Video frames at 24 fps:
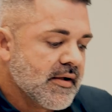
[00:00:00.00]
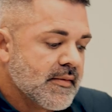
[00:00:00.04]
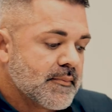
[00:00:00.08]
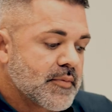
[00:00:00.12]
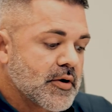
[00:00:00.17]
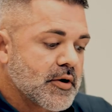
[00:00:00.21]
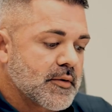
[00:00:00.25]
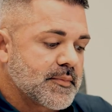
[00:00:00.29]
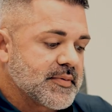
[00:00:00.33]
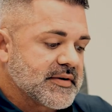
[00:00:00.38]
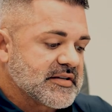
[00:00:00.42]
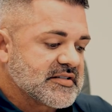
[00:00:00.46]

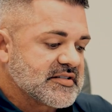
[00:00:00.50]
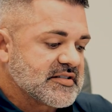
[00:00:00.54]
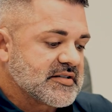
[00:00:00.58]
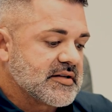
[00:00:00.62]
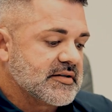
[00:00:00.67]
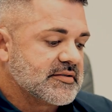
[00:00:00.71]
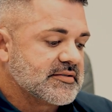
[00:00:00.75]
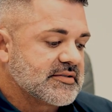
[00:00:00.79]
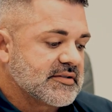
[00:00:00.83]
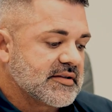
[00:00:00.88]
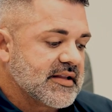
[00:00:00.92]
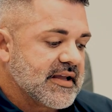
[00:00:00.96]
purpose is
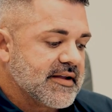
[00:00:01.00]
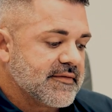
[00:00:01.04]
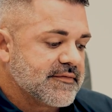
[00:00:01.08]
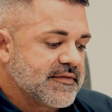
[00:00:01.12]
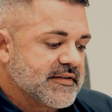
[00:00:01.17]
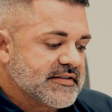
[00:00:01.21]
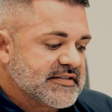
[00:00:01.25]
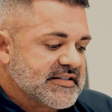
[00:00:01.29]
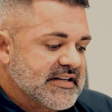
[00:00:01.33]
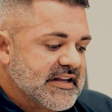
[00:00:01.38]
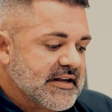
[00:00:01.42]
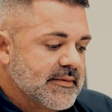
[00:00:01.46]
going to delay
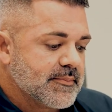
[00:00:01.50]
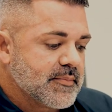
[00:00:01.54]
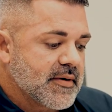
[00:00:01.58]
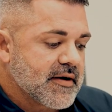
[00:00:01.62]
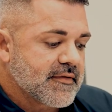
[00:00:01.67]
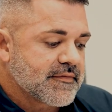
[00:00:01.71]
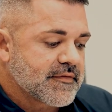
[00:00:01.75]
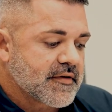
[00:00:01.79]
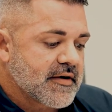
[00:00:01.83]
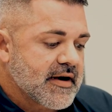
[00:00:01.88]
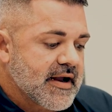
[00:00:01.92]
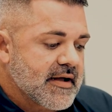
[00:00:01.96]
fatigue,
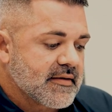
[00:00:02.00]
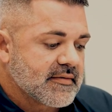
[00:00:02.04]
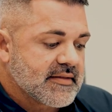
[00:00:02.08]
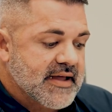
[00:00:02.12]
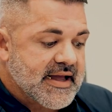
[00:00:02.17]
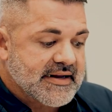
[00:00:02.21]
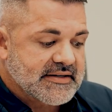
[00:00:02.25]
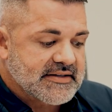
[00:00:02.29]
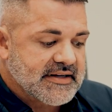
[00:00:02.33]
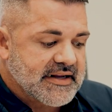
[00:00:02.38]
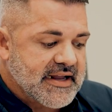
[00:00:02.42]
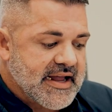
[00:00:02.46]
buffer
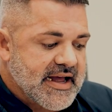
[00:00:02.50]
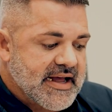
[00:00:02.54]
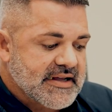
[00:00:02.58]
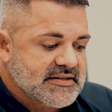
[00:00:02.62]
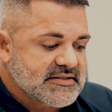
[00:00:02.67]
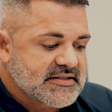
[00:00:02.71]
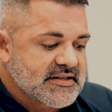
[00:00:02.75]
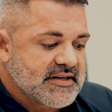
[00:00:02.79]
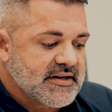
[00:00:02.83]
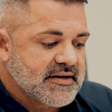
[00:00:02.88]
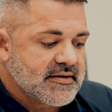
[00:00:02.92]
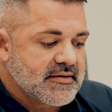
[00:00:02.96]
lactic
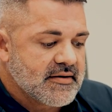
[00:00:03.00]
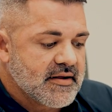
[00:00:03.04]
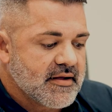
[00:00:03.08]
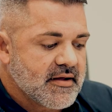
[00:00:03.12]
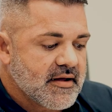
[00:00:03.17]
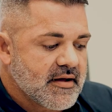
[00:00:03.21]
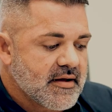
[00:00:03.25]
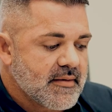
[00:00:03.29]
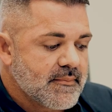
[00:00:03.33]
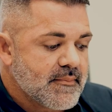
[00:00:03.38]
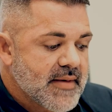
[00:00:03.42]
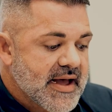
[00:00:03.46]
acid,
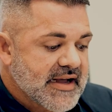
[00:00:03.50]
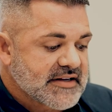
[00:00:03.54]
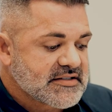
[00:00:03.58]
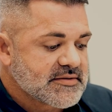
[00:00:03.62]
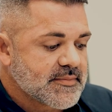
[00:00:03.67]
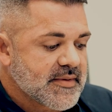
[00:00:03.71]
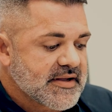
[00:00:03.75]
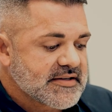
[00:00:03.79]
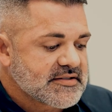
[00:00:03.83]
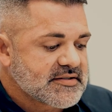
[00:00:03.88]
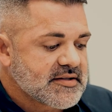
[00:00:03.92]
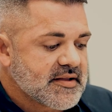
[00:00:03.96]

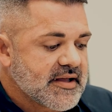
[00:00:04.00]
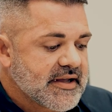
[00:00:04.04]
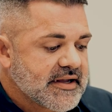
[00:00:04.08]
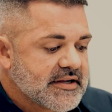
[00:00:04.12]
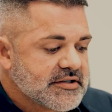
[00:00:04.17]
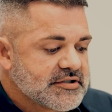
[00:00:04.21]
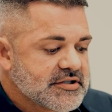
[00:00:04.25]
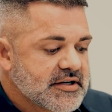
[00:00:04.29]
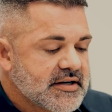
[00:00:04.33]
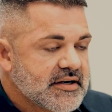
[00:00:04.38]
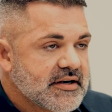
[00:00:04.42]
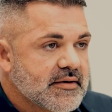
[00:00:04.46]
maximize
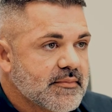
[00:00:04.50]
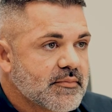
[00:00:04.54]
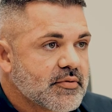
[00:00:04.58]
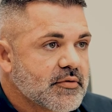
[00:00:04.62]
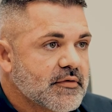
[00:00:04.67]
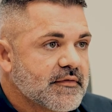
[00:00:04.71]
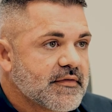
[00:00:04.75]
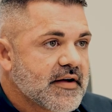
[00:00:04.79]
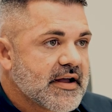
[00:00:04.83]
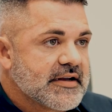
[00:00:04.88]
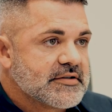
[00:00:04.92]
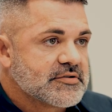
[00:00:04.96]
glycogen,
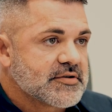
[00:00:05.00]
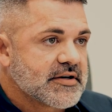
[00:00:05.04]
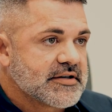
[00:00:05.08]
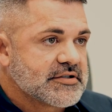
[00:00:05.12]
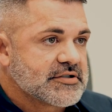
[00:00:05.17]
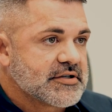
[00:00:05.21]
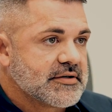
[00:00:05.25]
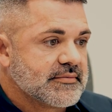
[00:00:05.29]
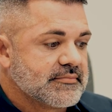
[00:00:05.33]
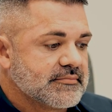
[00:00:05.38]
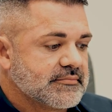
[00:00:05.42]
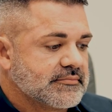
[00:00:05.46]
improve
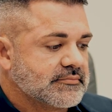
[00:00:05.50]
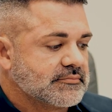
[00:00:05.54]
hydration.